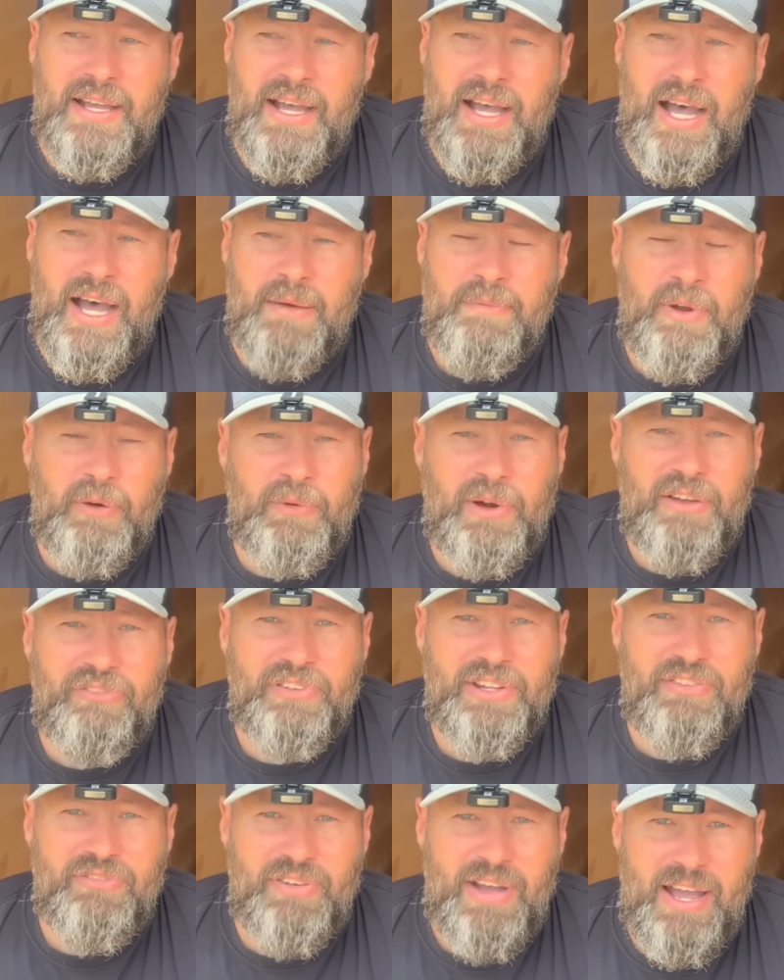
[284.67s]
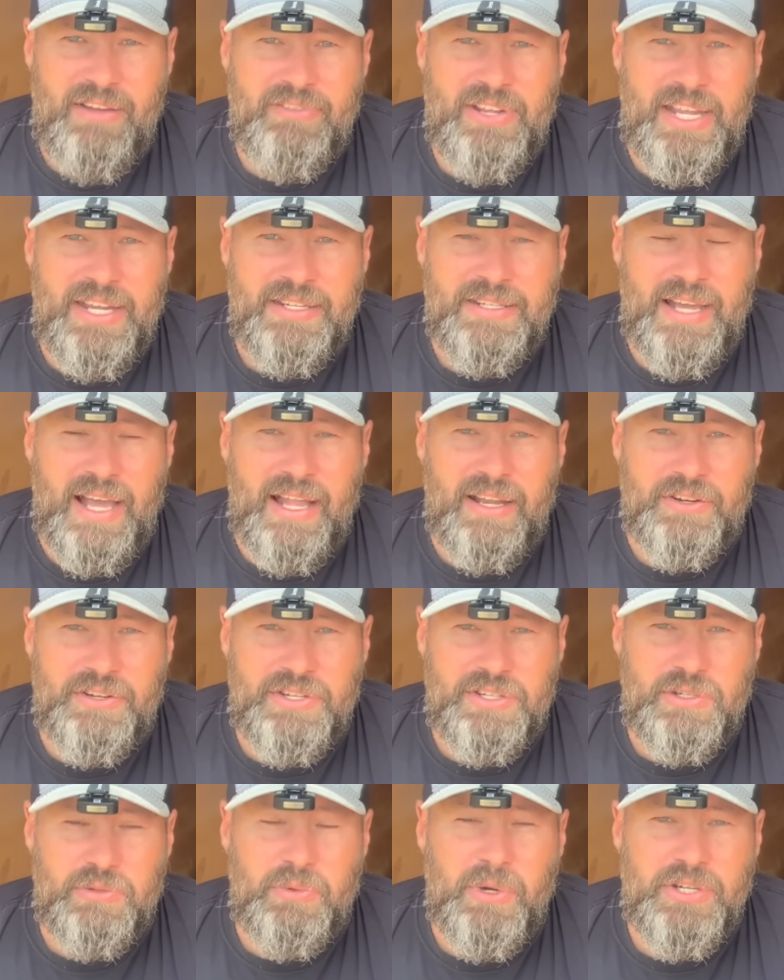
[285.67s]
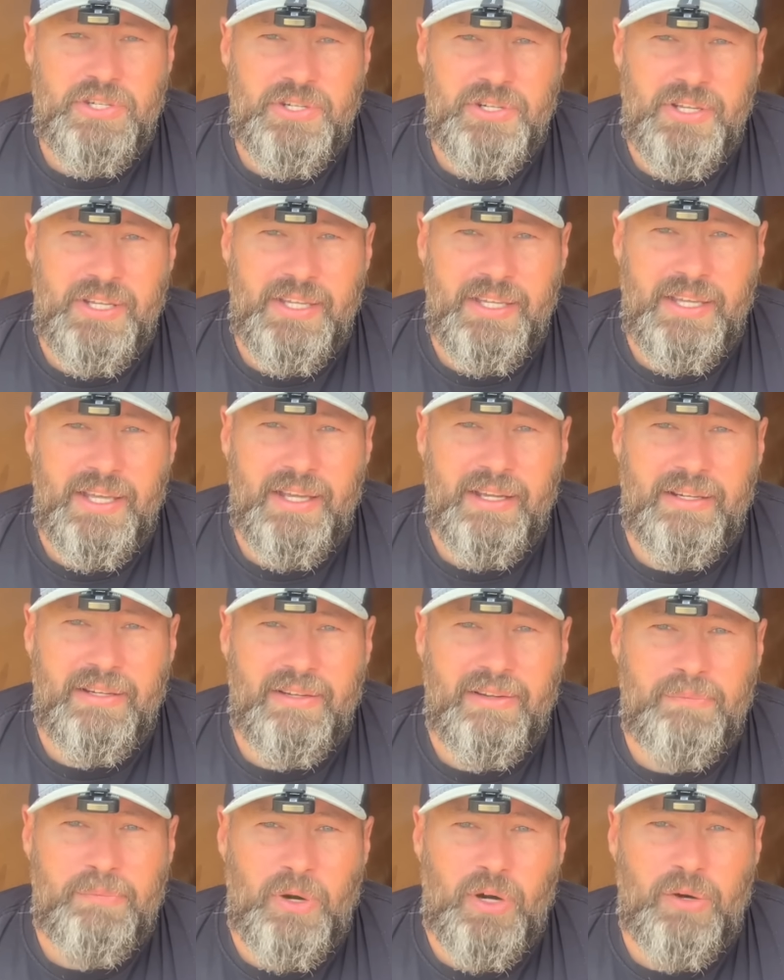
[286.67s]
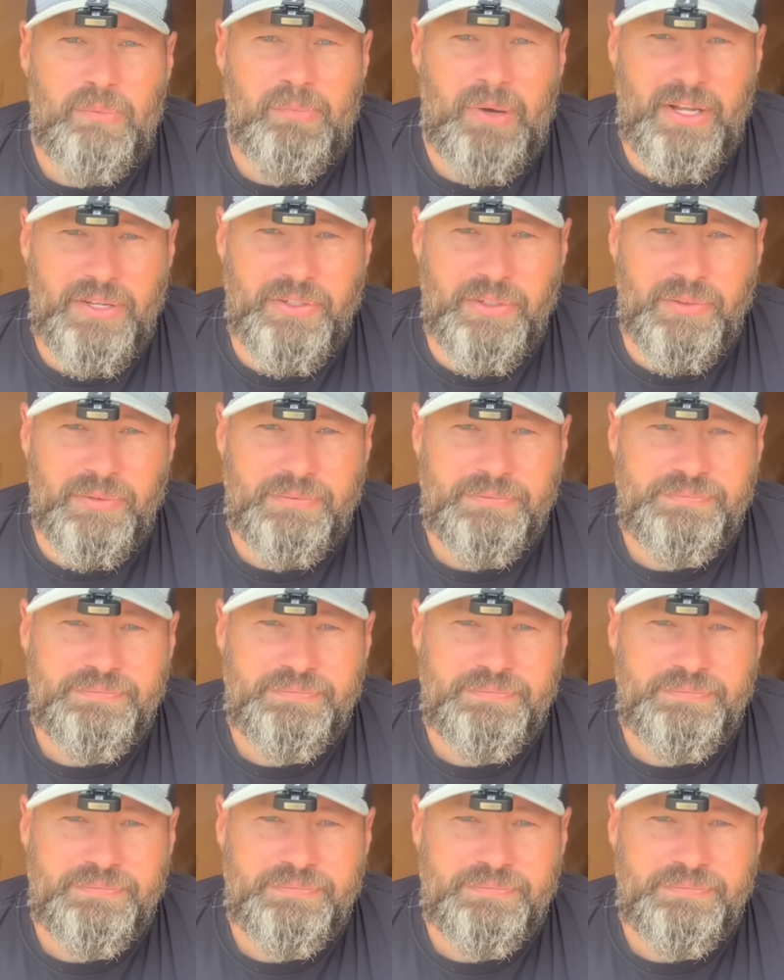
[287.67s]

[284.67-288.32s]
But roughly $5 to $8 is what you can get per bundle.